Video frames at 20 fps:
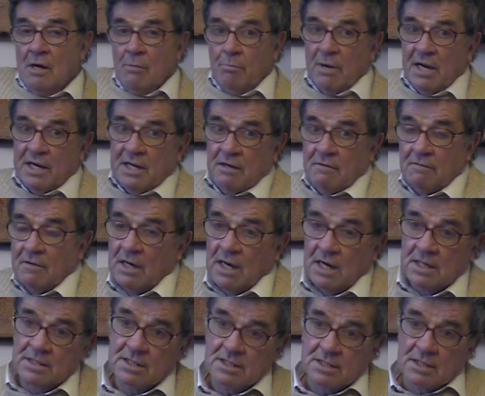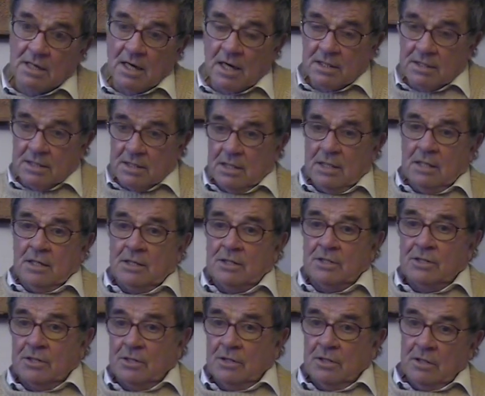medieval our society is.
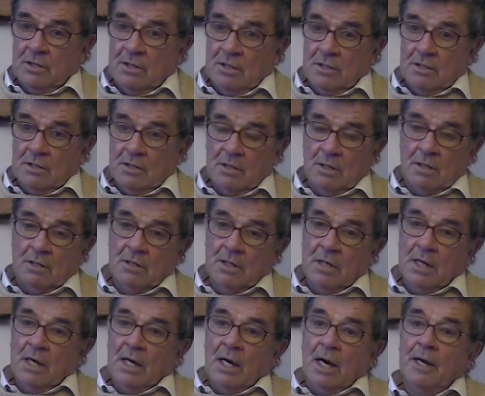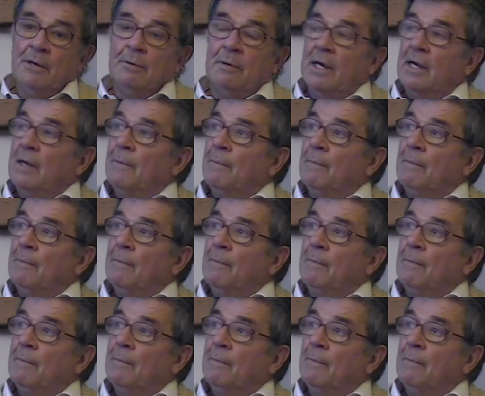Anyway,